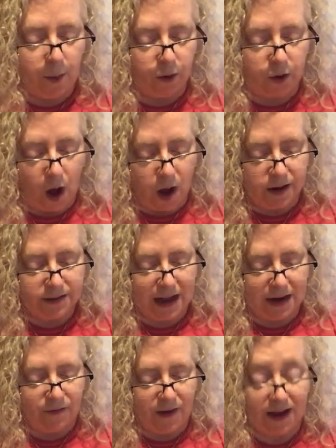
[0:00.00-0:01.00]
it
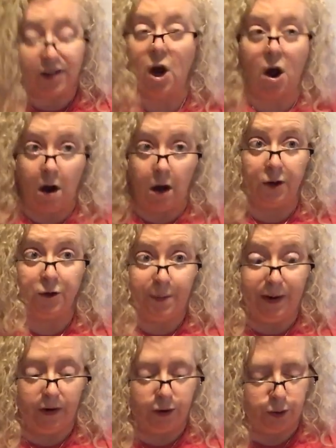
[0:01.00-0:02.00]
follows that both cause
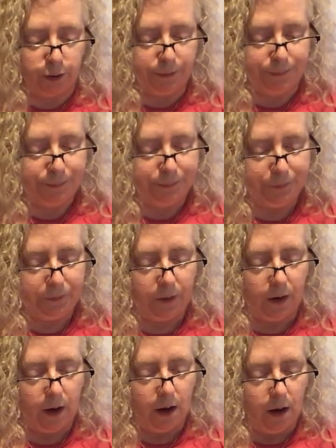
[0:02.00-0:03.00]
and effect are
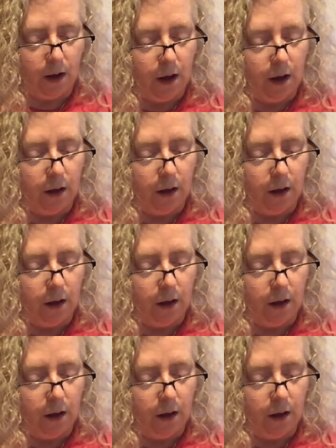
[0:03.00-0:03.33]
spiritual!